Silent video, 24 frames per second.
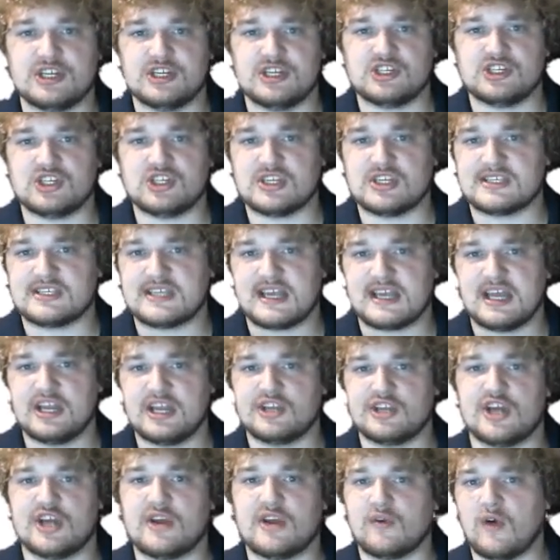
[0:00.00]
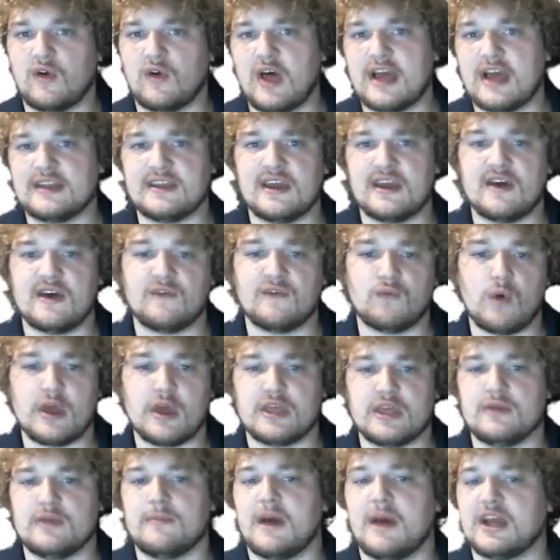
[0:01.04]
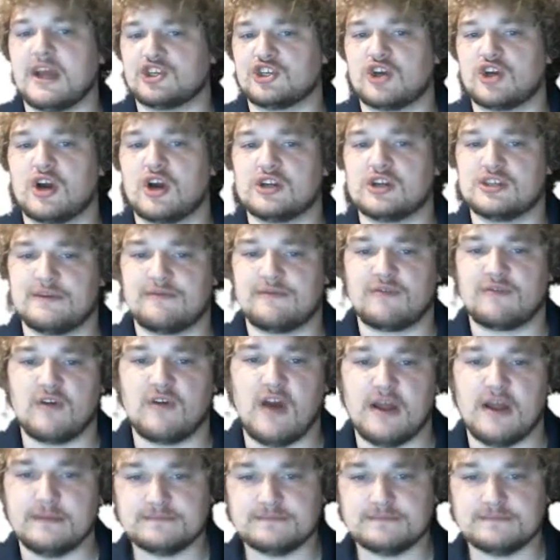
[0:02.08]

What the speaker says: just to get a general idea of what you might charge up front.